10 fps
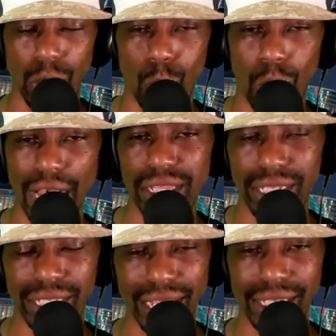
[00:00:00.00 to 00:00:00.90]
of why
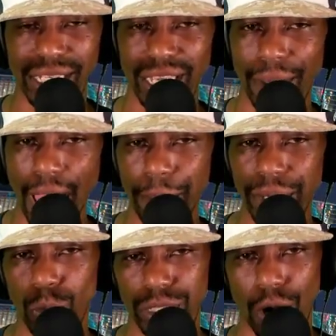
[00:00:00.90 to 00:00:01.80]
these things keep
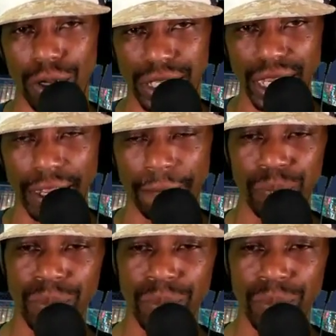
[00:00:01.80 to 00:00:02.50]
happening with our team.